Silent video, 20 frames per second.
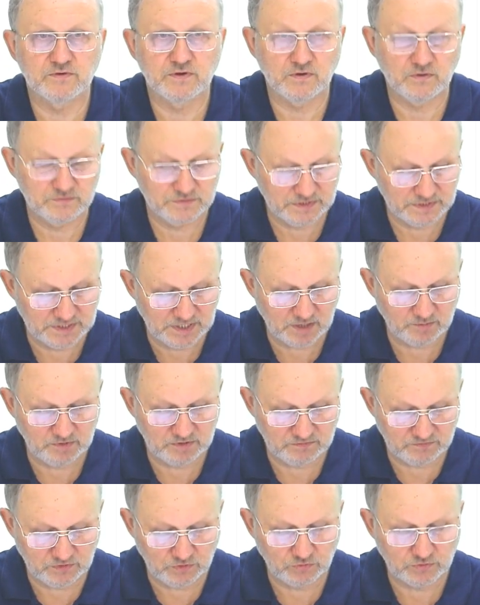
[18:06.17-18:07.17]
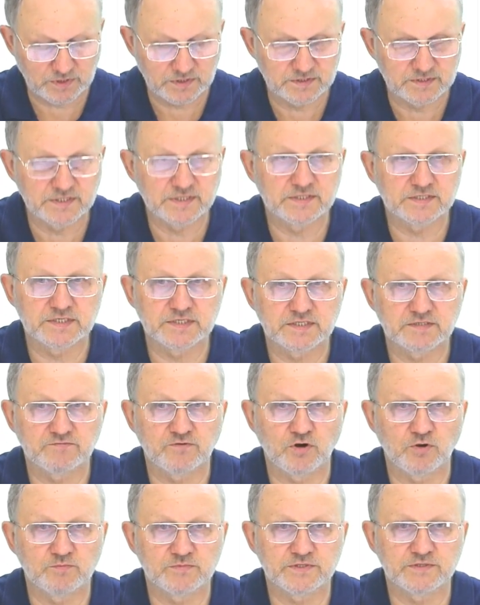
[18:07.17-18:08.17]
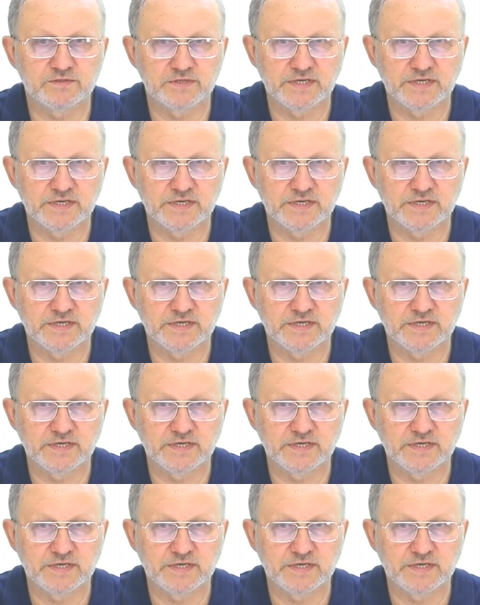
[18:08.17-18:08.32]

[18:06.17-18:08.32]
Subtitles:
the